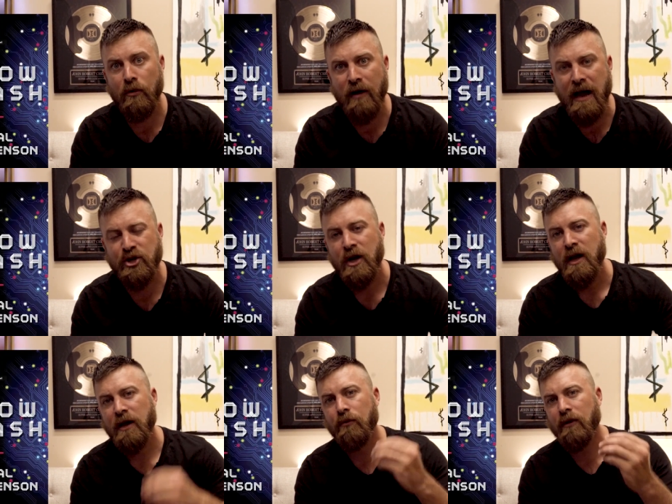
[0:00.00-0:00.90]
Crash,
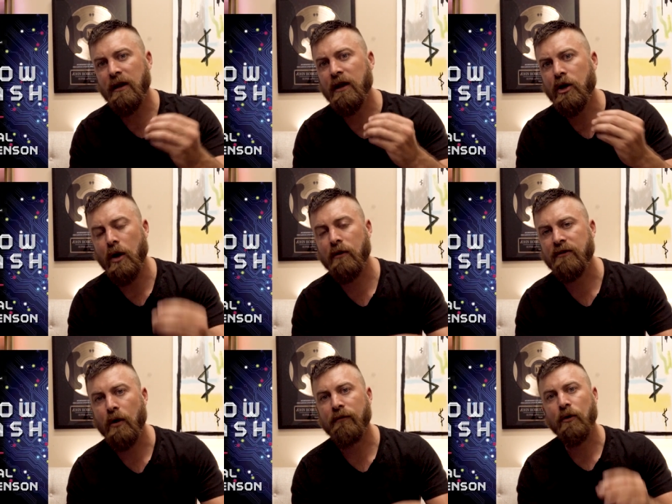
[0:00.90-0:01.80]
he really
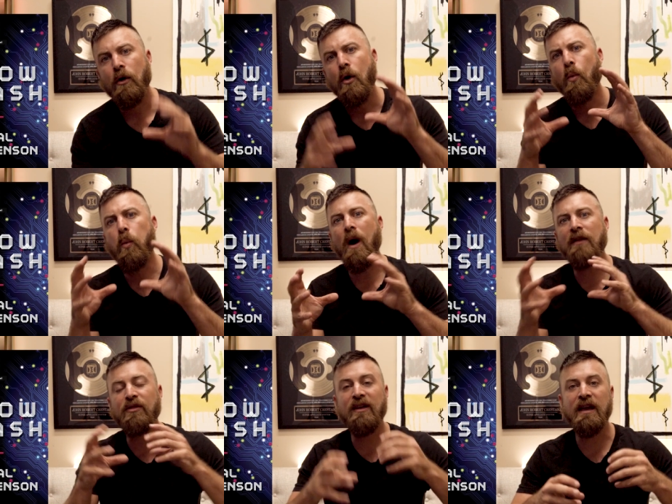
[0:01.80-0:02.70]
goes over
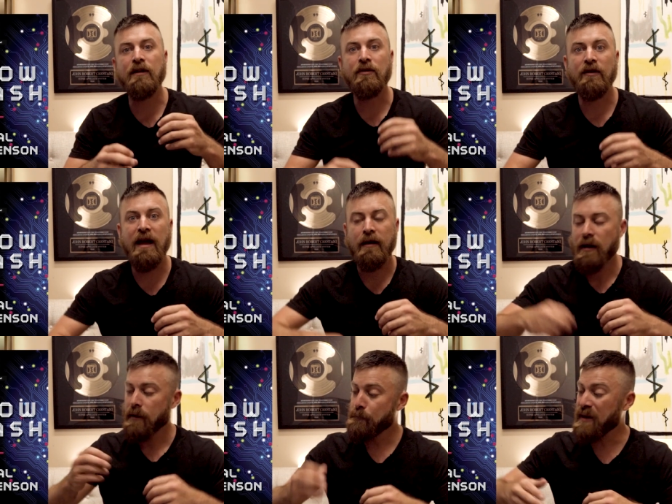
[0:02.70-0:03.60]
what the internet
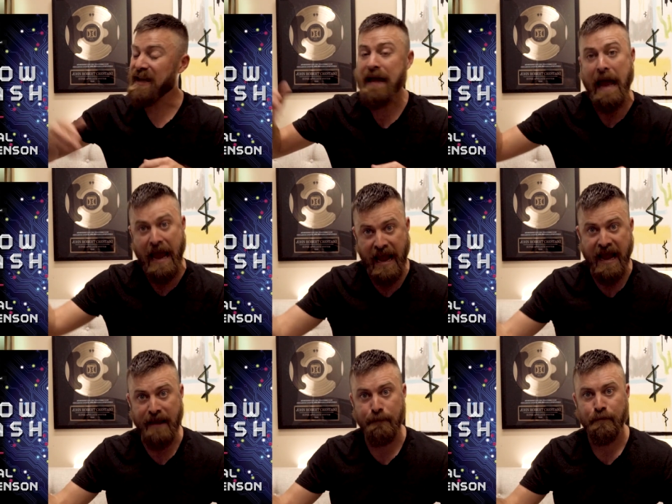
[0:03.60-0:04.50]

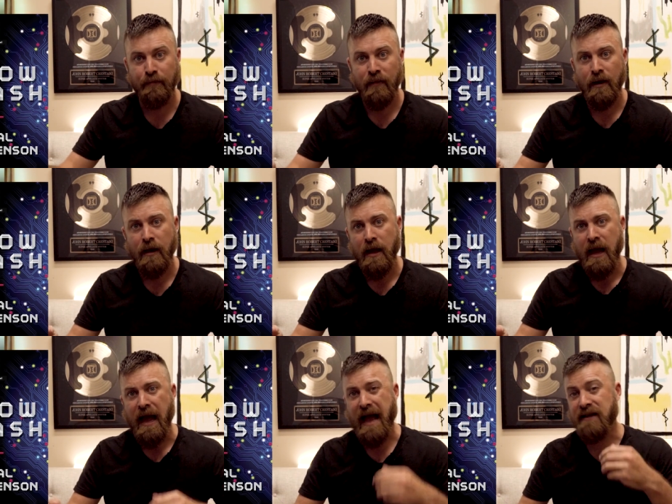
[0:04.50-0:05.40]
became.
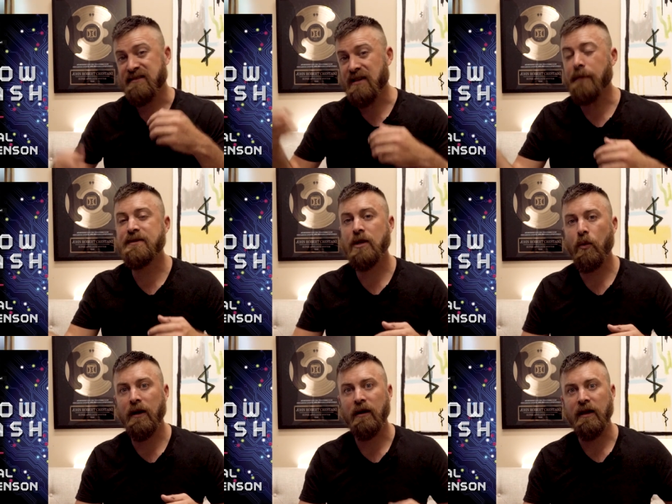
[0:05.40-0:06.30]
And
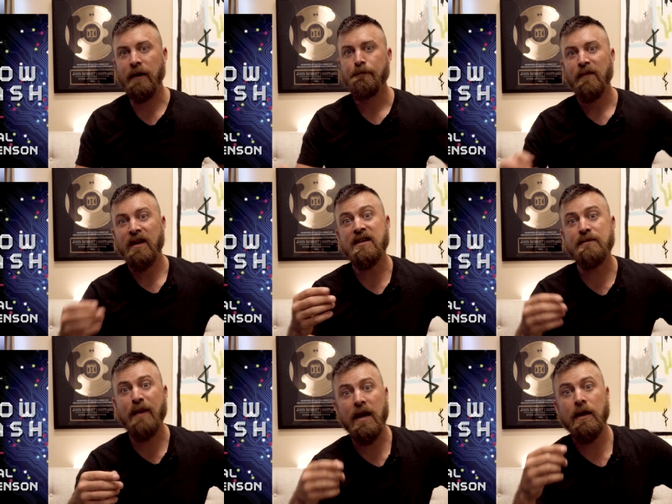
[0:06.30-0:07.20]
subsequently, he has
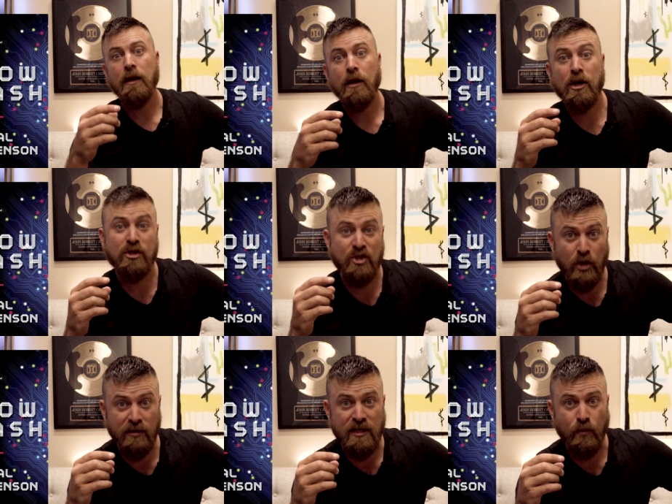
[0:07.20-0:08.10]
been
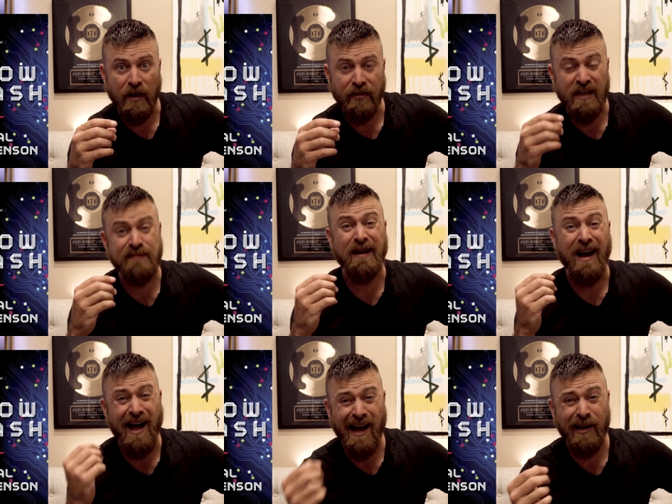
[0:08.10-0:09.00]
consulted with, he's been
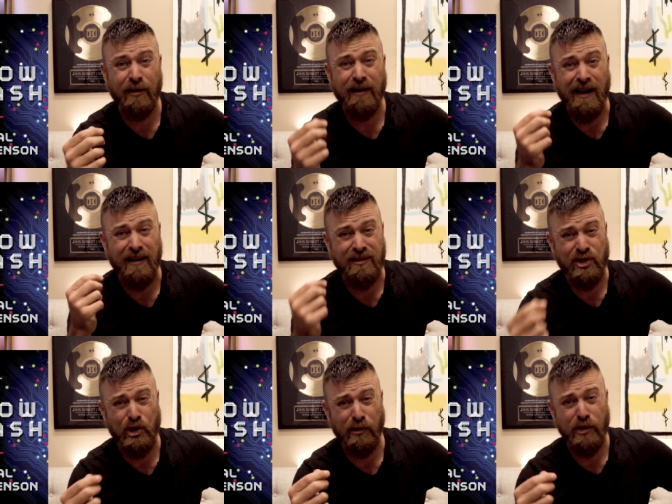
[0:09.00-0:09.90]
hired and
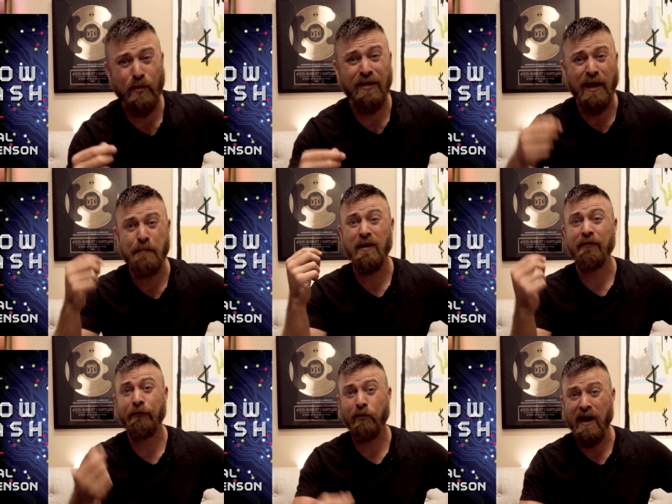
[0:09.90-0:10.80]
consulted with and
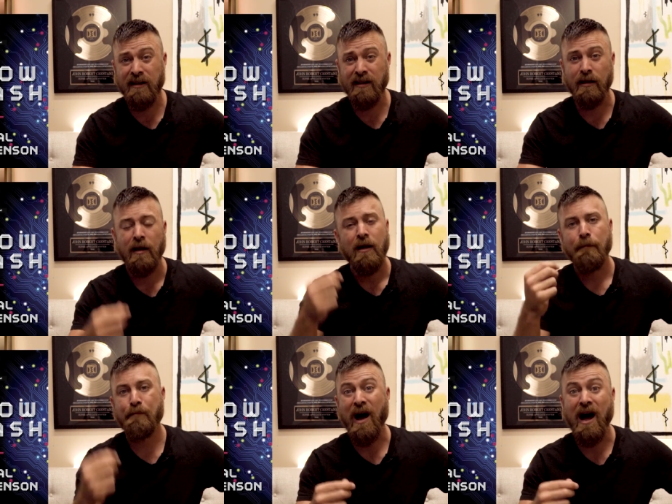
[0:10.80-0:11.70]
befriended
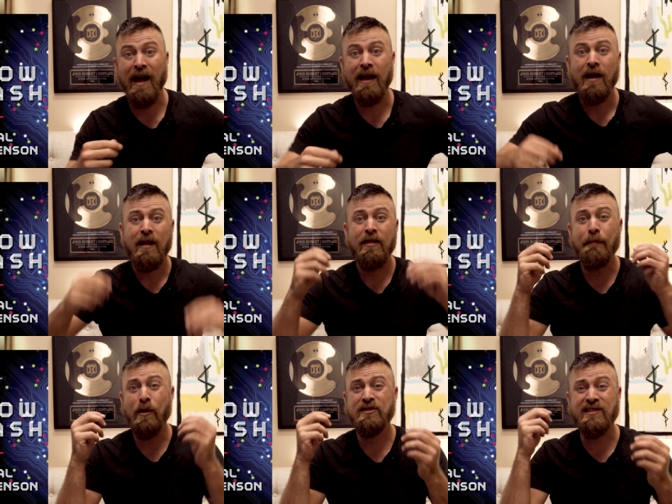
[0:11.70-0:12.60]
by the
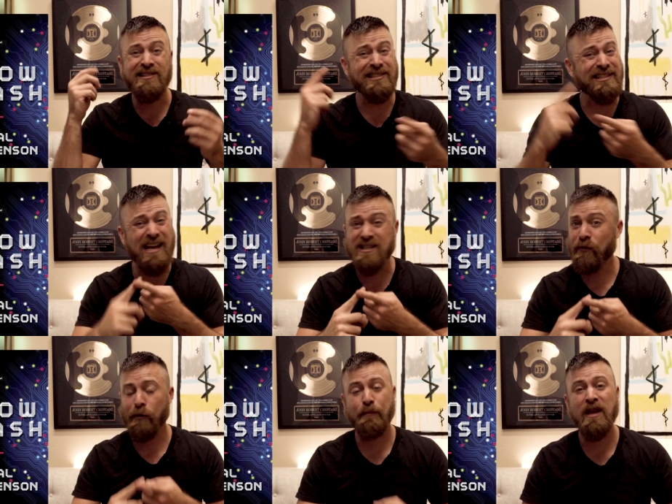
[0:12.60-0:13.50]
most
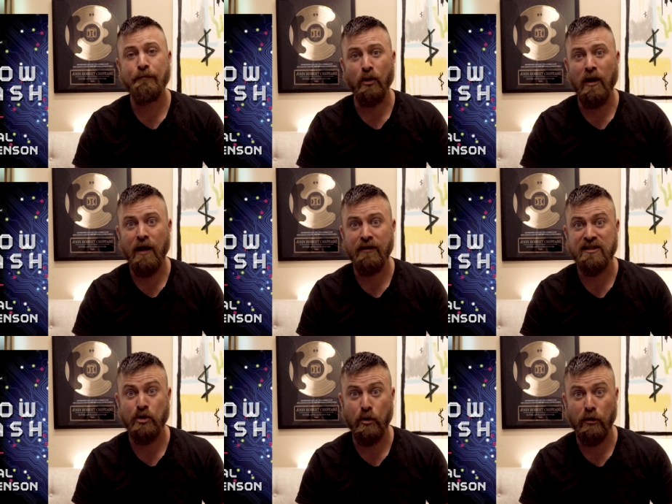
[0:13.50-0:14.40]
successful people on
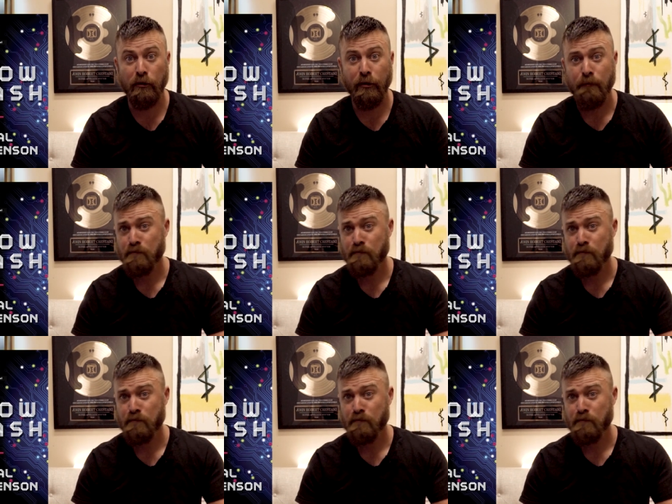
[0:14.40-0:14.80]
this earth.